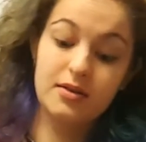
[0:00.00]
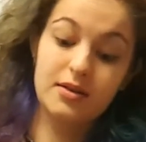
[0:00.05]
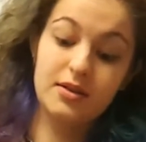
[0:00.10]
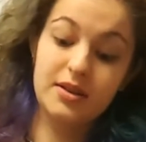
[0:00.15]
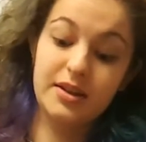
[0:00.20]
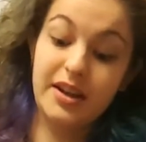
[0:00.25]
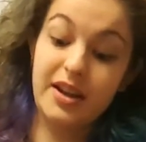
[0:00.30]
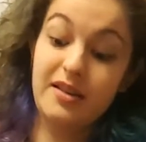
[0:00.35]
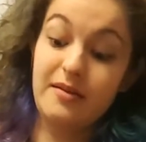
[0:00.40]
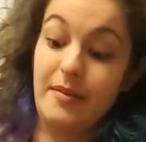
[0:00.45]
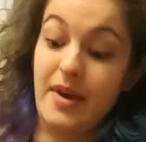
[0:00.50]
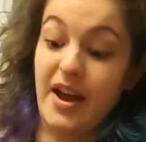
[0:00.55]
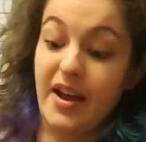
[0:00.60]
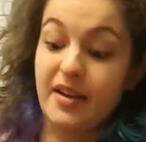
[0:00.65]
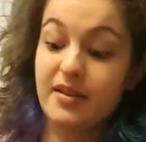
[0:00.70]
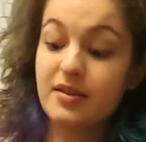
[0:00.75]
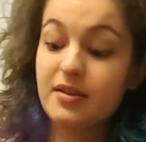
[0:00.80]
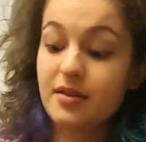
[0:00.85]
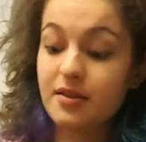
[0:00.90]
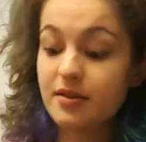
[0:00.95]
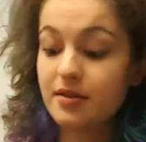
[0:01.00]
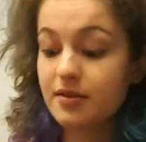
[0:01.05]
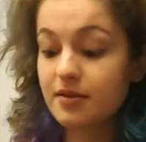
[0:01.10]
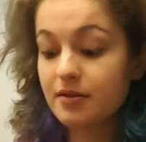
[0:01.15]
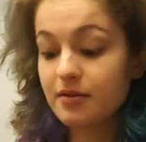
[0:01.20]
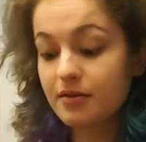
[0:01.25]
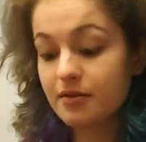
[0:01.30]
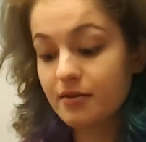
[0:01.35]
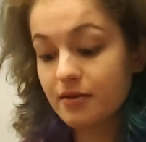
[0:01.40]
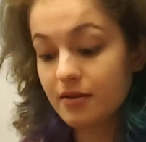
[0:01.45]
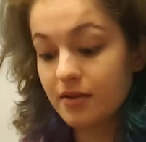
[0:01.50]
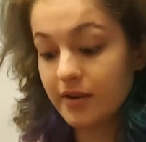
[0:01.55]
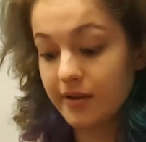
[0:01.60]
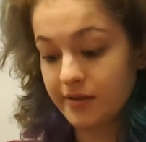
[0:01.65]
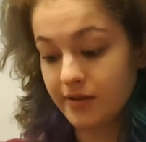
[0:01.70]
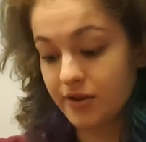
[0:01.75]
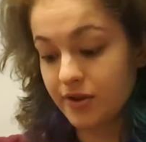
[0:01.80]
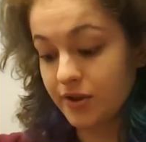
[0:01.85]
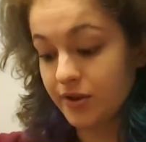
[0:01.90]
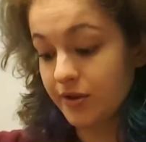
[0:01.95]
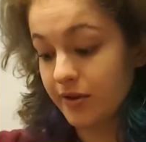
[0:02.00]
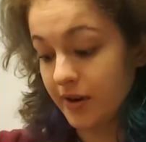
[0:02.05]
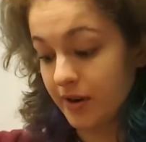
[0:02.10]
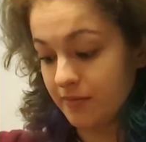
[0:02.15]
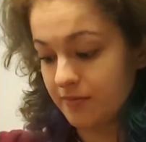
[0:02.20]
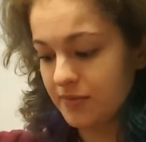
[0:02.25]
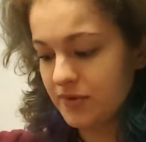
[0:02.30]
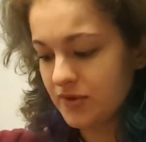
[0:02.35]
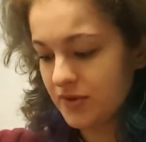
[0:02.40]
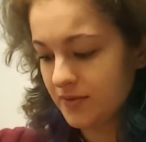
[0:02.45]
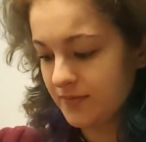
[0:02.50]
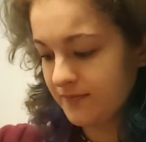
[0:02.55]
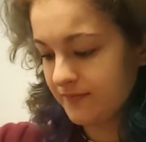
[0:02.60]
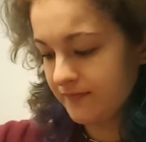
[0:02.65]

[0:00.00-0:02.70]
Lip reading: skin masks and scrubs.